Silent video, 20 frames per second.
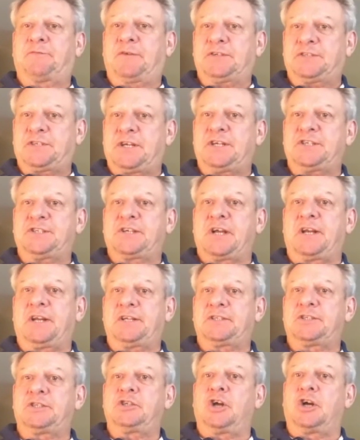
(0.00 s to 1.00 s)
physician
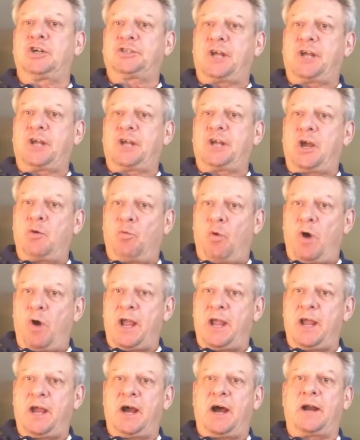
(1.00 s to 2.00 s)
is not
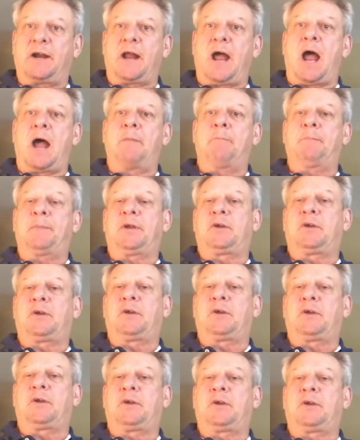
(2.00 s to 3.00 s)
aware, and
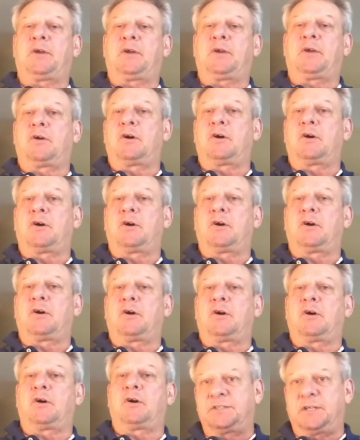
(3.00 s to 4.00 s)
because the onset of
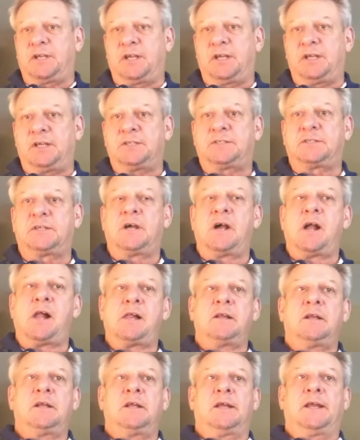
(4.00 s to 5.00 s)
the disease
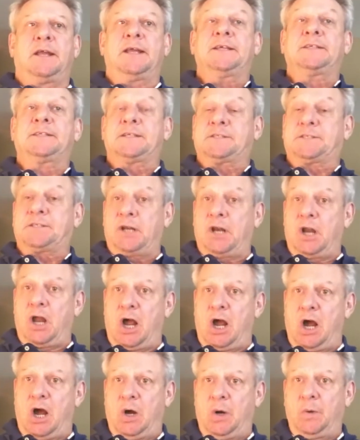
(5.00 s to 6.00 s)
is
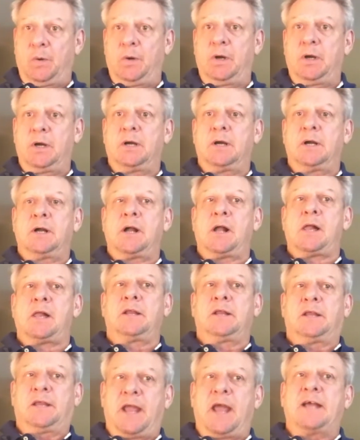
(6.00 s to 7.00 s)
slow,
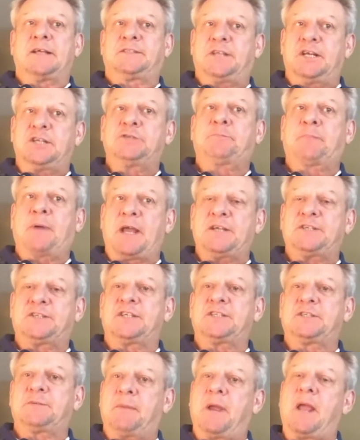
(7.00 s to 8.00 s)
yes, these
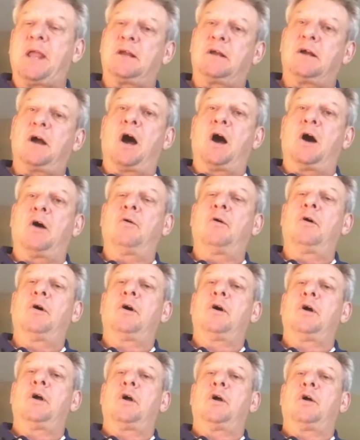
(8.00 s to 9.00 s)
patients may go
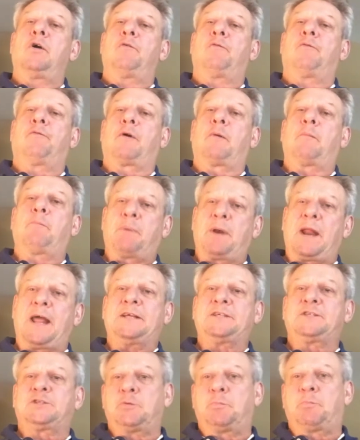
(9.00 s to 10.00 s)
from
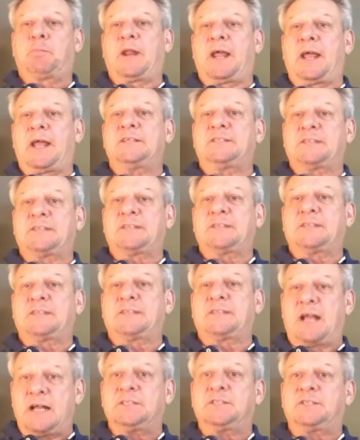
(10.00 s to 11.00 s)
place to place
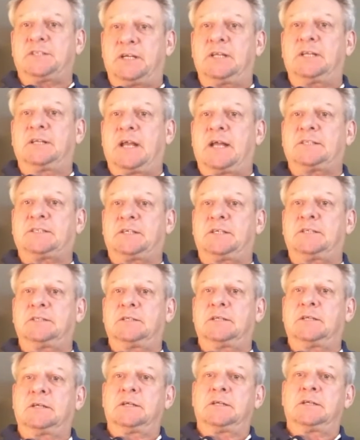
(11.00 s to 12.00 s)
until
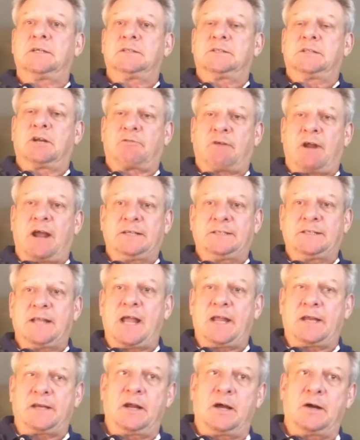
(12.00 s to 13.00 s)
getting the right
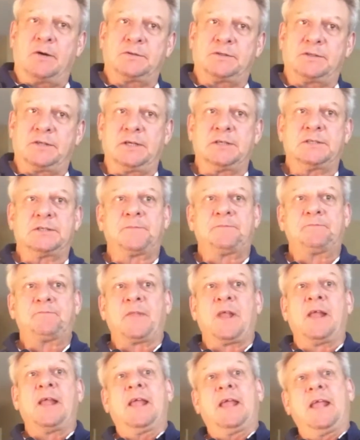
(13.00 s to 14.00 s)
diagnosis.
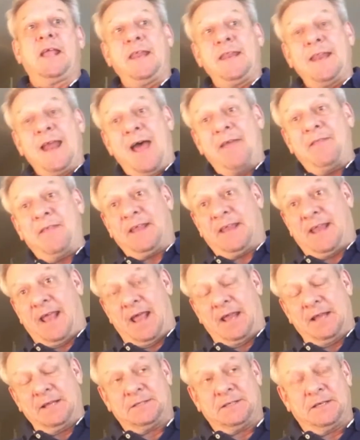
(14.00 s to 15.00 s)
In other
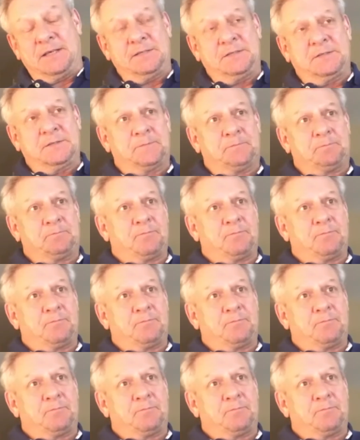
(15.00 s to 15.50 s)
cases,